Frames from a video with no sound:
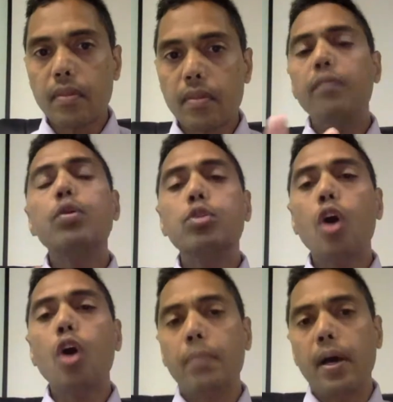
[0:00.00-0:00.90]
And we'll
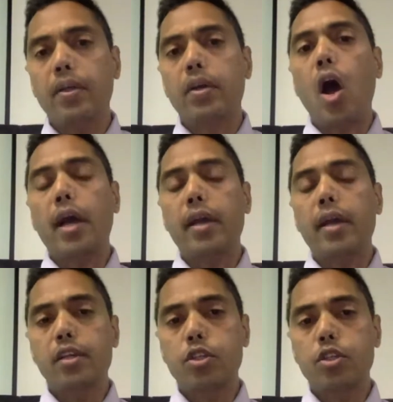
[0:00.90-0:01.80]
talk about the
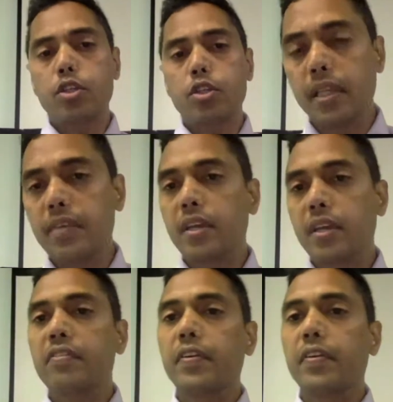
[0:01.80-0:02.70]
cognitions, beliefs,
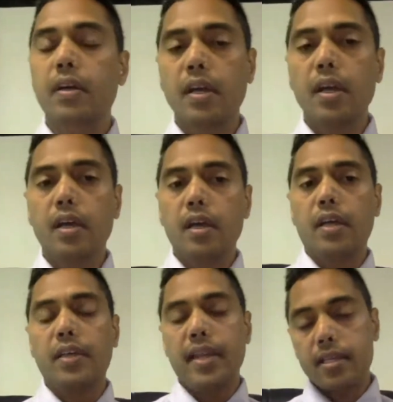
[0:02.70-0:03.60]
and fear
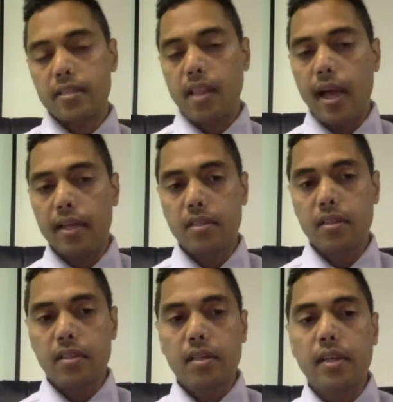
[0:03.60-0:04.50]
in the next slide.
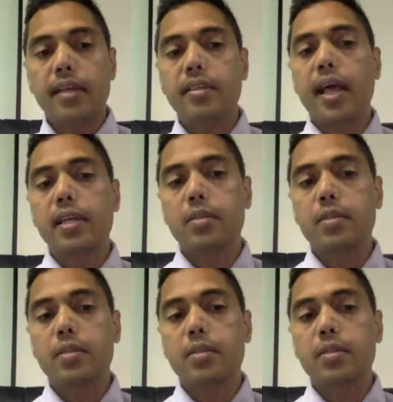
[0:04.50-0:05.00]
Next slide,